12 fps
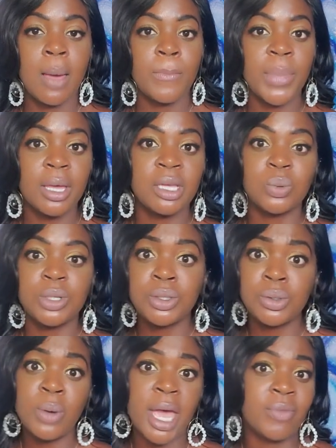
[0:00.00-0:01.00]
because we
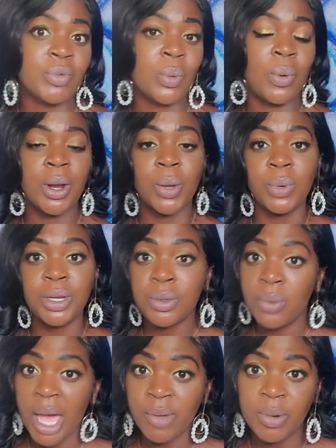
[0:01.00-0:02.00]
do have to work, we do
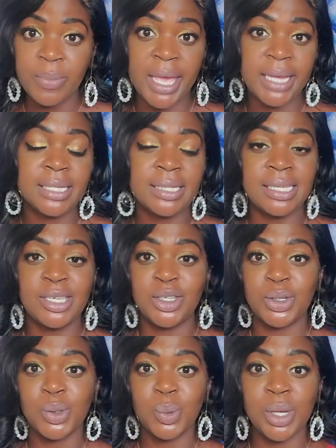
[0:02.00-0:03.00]
have to make
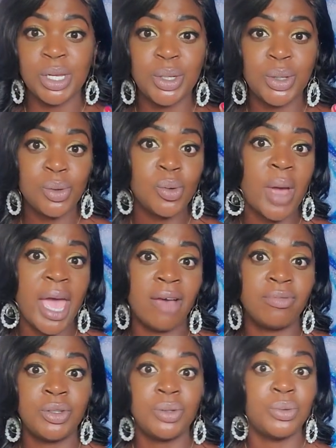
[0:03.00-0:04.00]
decisions, we do
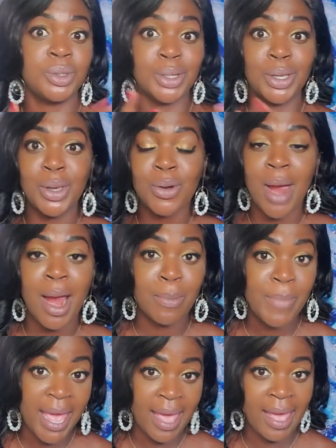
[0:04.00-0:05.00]
have to secure our
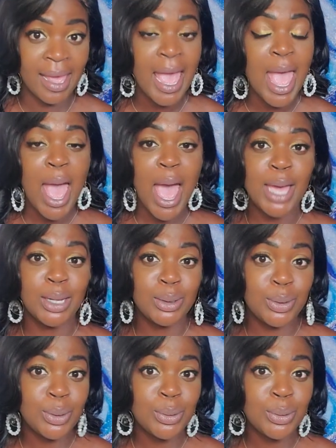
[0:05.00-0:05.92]
bag and